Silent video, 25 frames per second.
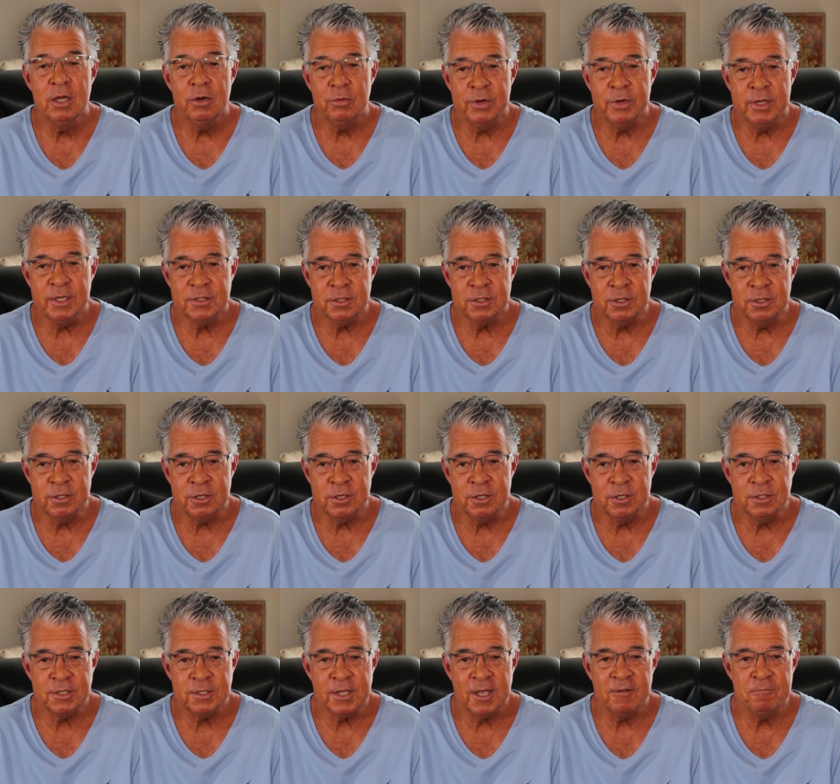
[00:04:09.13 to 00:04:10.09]

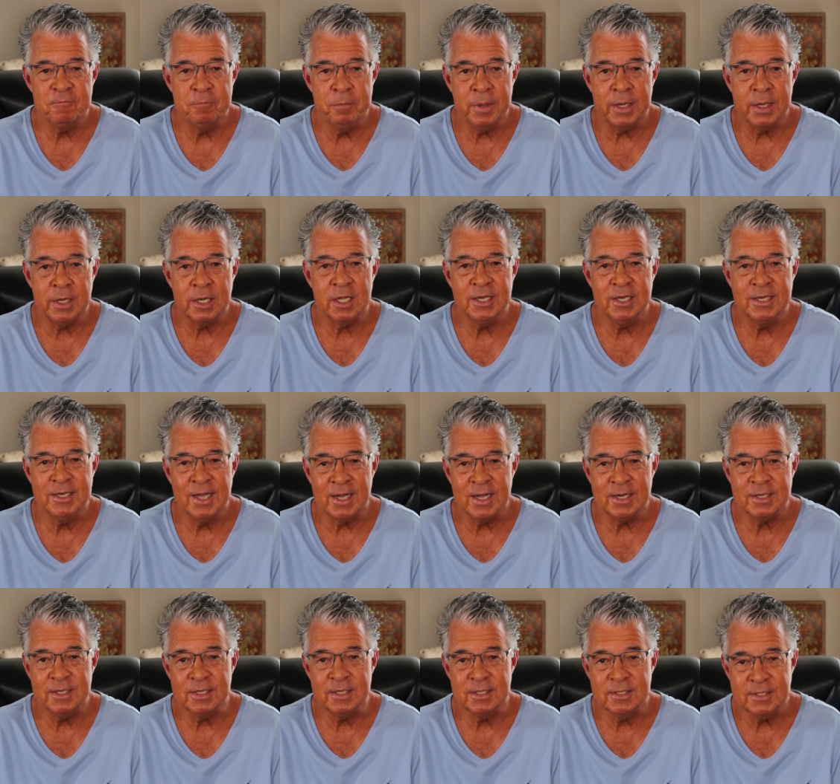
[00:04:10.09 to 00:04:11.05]
researchers have been
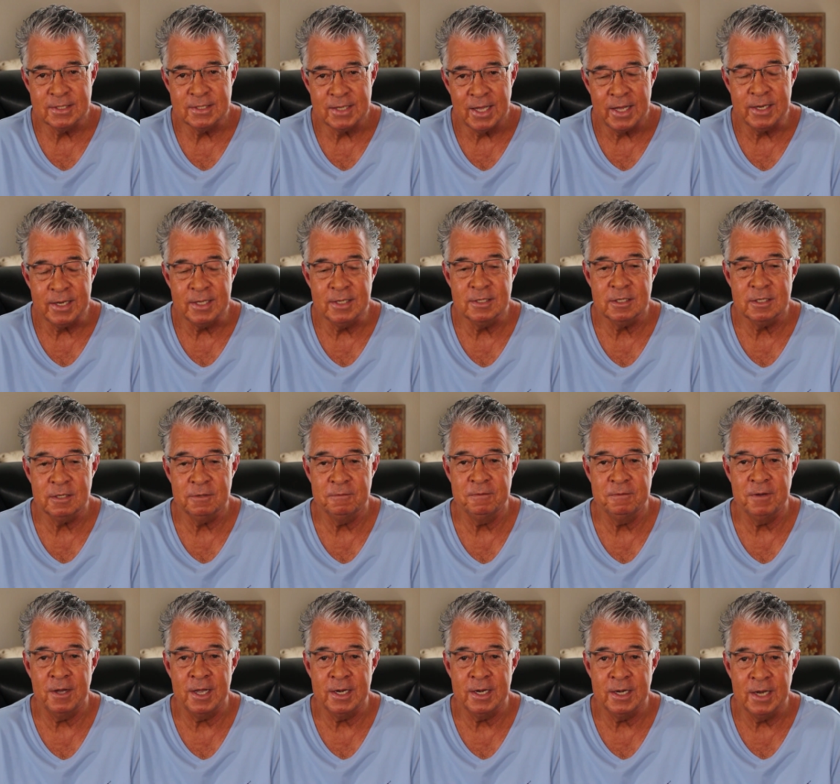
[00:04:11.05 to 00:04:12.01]
conducting studies to
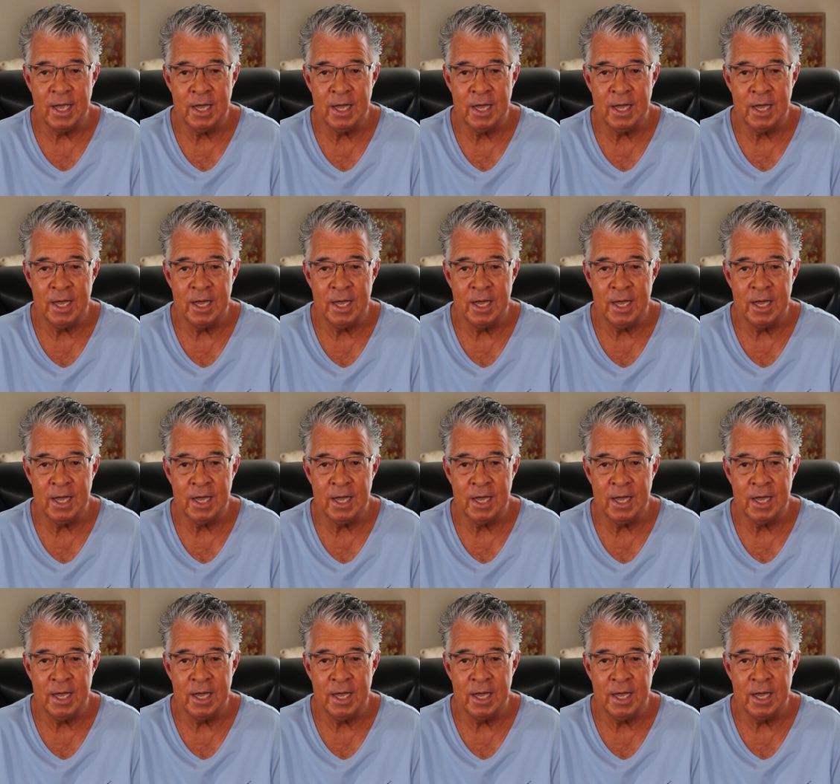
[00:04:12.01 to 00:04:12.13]
find